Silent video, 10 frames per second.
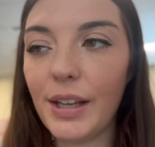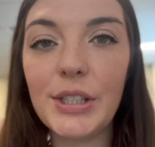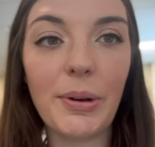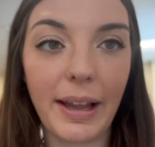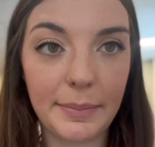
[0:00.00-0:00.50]

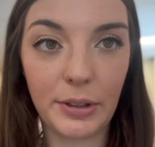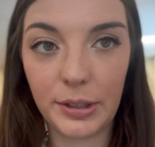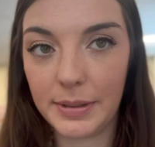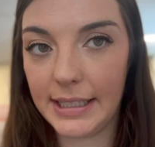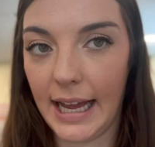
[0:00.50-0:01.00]
So I can pull
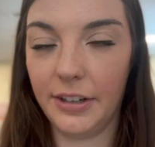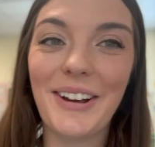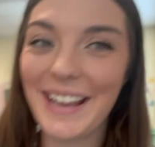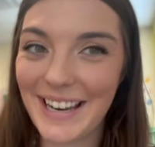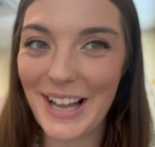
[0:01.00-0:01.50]
them aside,
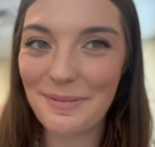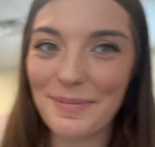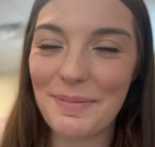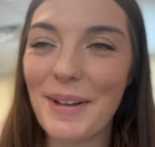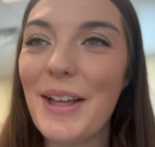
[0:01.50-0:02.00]
can help
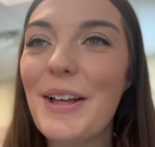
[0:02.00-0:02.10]
them,